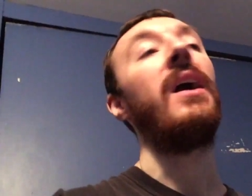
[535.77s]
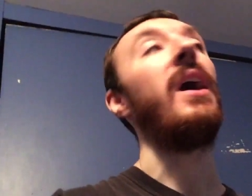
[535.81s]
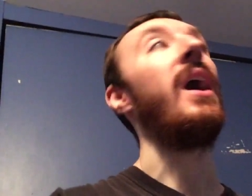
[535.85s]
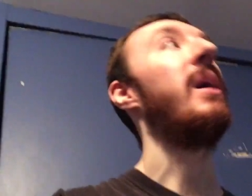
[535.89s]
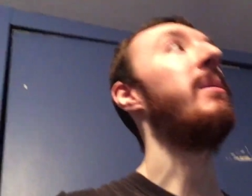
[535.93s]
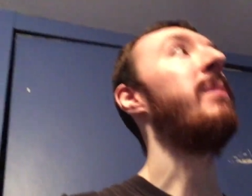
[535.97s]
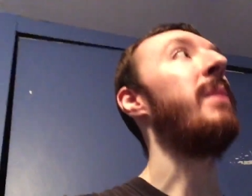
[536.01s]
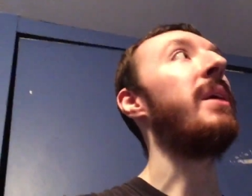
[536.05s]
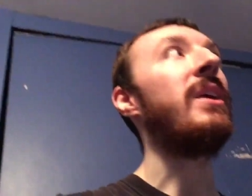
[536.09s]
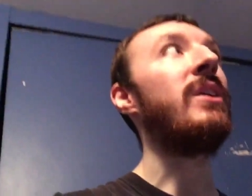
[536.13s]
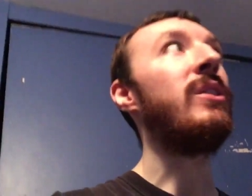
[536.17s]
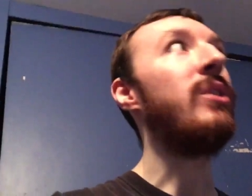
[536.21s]

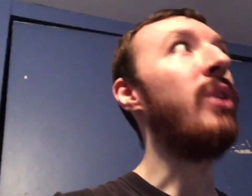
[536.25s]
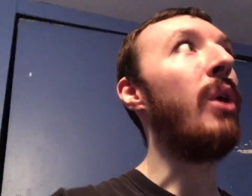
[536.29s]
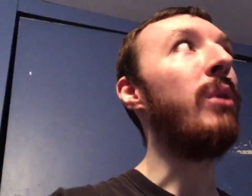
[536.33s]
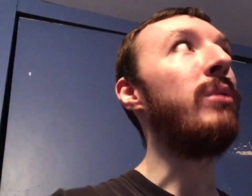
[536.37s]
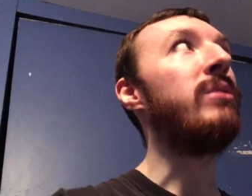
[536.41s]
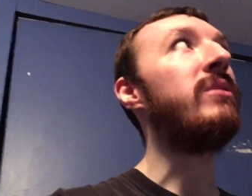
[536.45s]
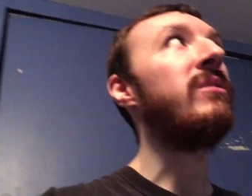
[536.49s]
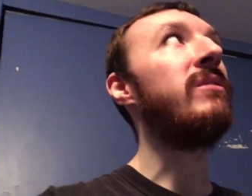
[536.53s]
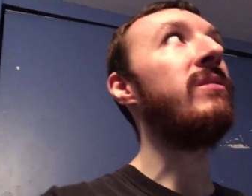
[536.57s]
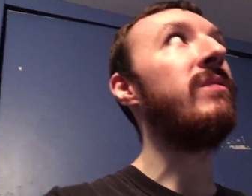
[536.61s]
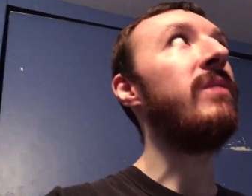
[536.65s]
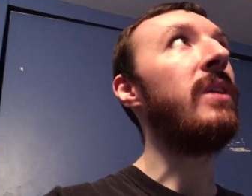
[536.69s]
on my
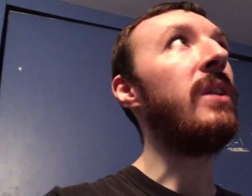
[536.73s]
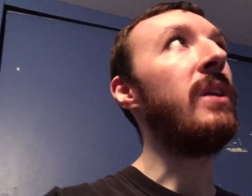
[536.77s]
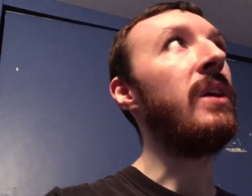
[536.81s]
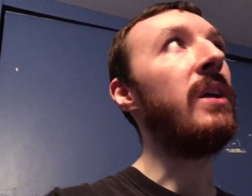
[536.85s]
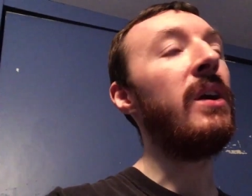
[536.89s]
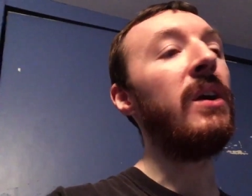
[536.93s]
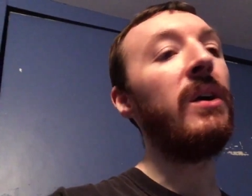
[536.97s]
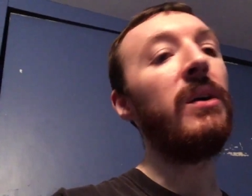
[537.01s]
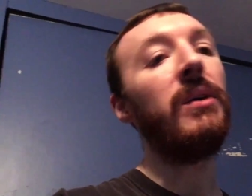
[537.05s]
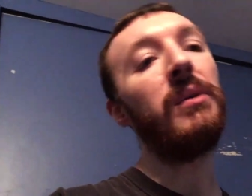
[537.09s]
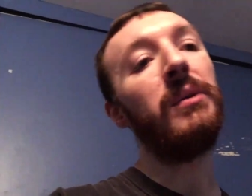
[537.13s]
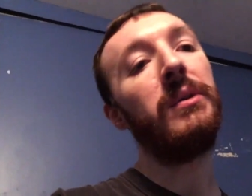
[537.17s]
ghost
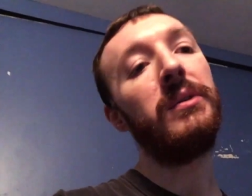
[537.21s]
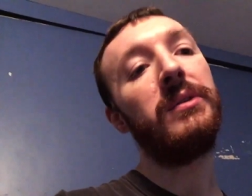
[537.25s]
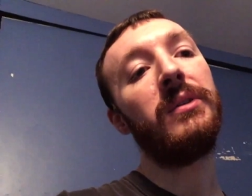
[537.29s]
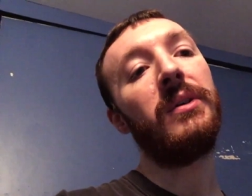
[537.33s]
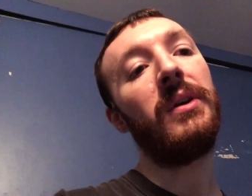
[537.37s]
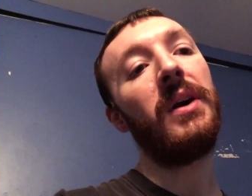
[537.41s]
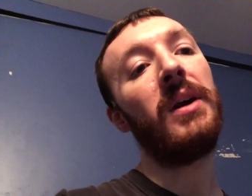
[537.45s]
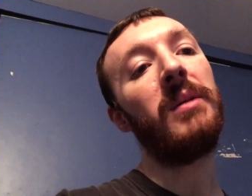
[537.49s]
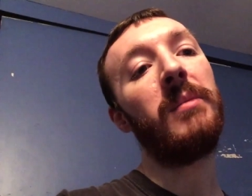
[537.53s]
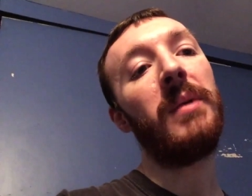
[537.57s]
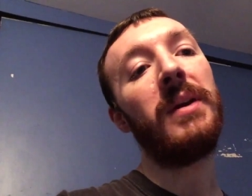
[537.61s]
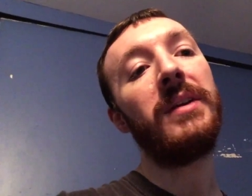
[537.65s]
videos or
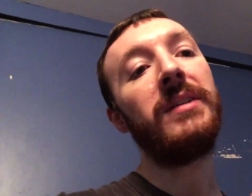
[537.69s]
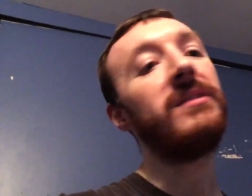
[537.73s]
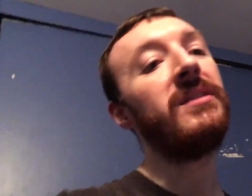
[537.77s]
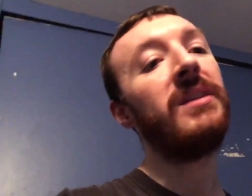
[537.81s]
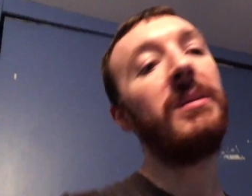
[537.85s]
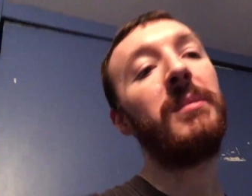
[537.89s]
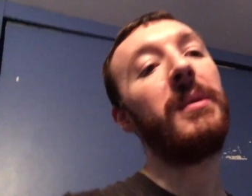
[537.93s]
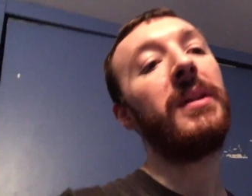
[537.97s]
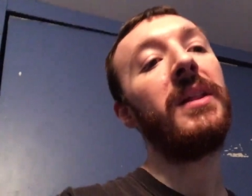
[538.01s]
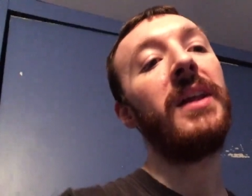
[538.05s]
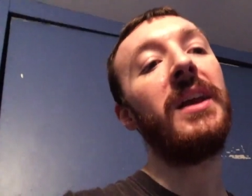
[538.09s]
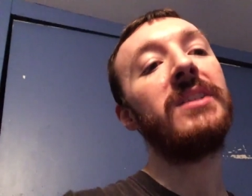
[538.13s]
on my
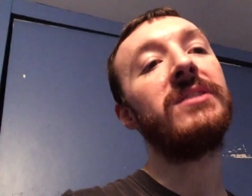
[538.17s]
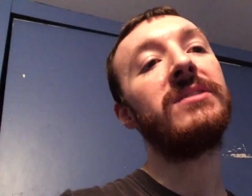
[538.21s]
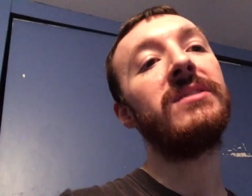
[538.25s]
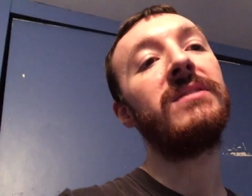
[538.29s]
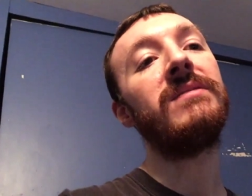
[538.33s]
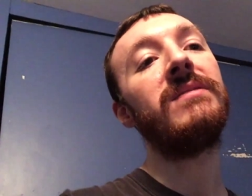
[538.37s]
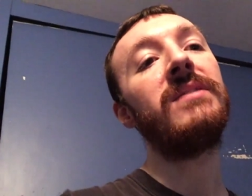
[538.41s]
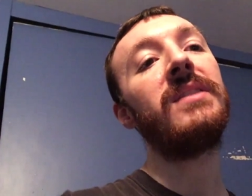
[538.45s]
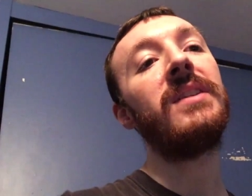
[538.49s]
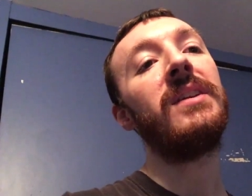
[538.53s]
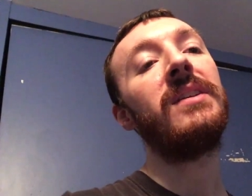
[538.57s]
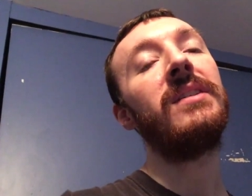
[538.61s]

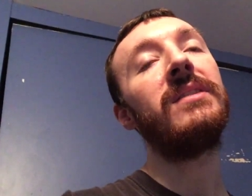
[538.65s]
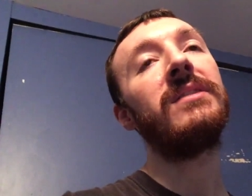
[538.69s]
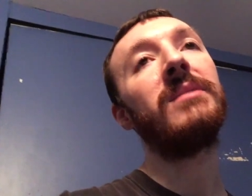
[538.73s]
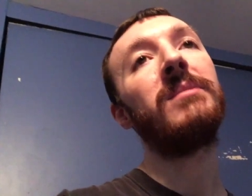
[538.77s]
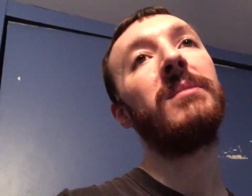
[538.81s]
simulation videos.